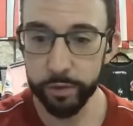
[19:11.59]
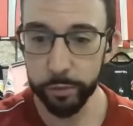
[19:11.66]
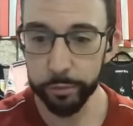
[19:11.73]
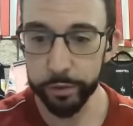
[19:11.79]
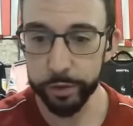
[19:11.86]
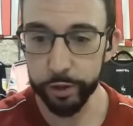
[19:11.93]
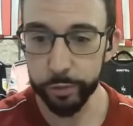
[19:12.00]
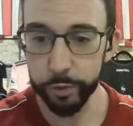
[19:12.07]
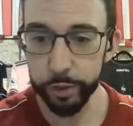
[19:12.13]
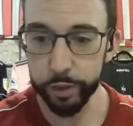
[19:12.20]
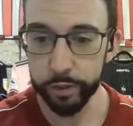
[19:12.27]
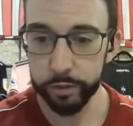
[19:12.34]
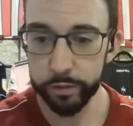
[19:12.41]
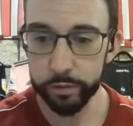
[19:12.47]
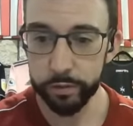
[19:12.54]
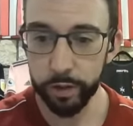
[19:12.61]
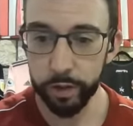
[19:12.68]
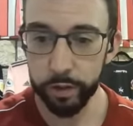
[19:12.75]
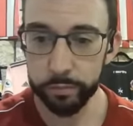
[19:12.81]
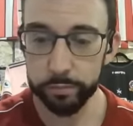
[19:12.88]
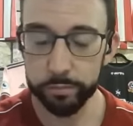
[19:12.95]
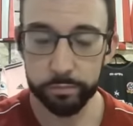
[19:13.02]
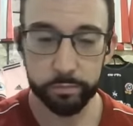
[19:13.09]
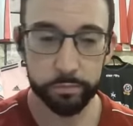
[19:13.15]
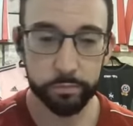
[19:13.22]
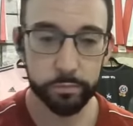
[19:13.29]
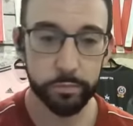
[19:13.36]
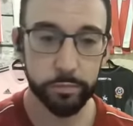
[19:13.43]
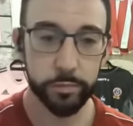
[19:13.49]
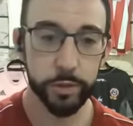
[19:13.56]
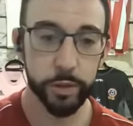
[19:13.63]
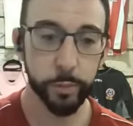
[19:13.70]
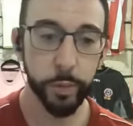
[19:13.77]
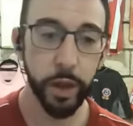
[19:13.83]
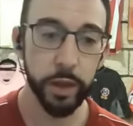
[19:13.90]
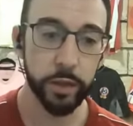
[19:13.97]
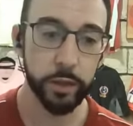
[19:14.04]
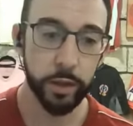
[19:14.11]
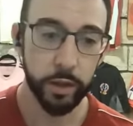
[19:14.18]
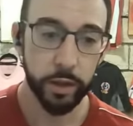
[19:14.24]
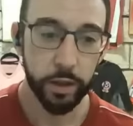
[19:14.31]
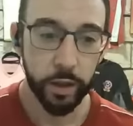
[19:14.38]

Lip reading: up for too much debate.